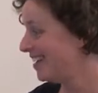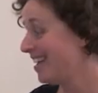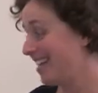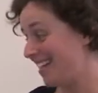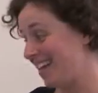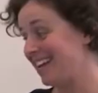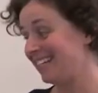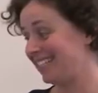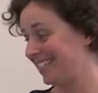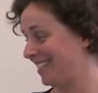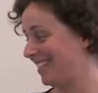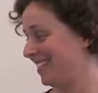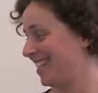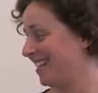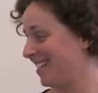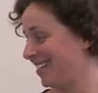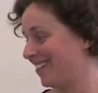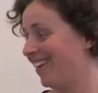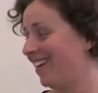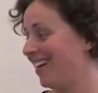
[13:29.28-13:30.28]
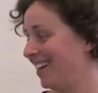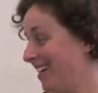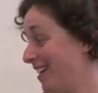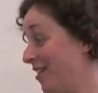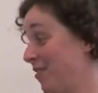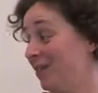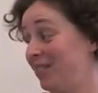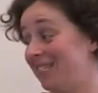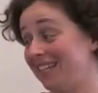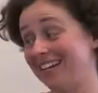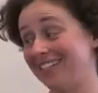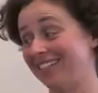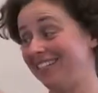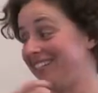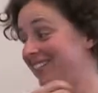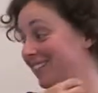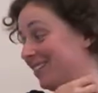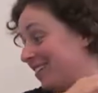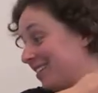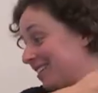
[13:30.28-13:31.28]
Yes, that's right. You could say
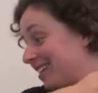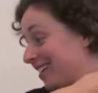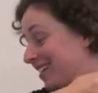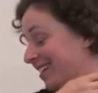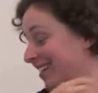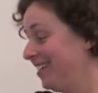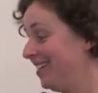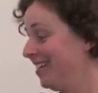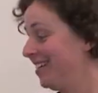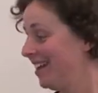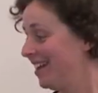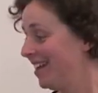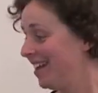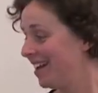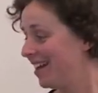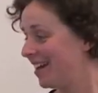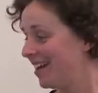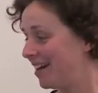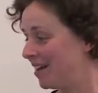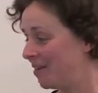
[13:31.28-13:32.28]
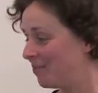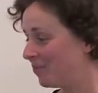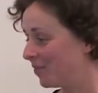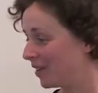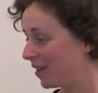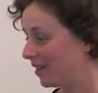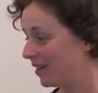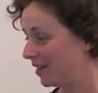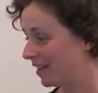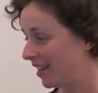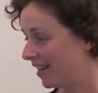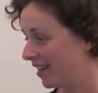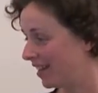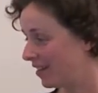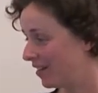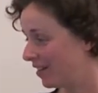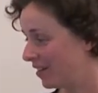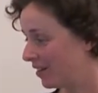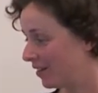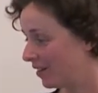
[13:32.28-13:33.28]
6 dots, actually. OK,
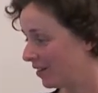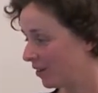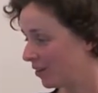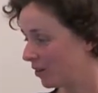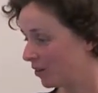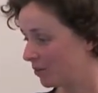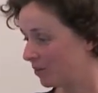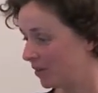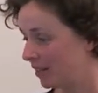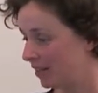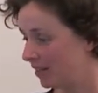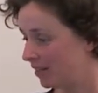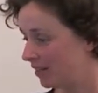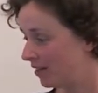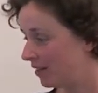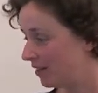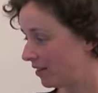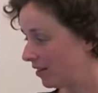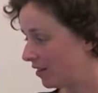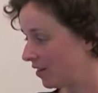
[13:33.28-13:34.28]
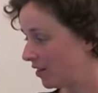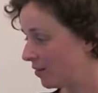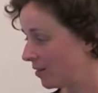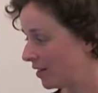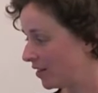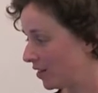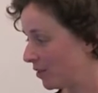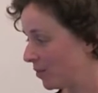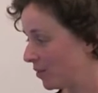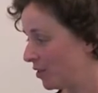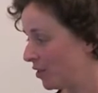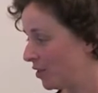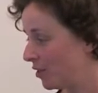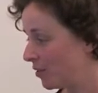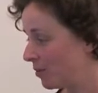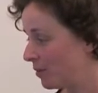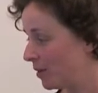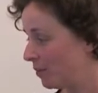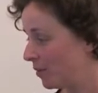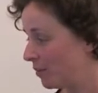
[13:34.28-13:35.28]
you're going to log me in. No, I don't want you to
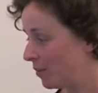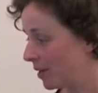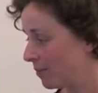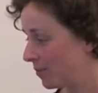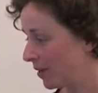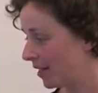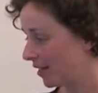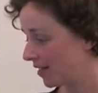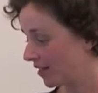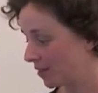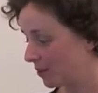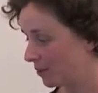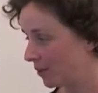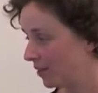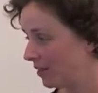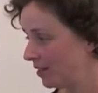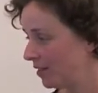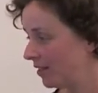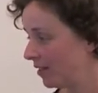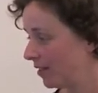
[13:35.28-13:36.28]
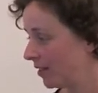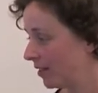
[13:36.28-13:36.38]
remember my password.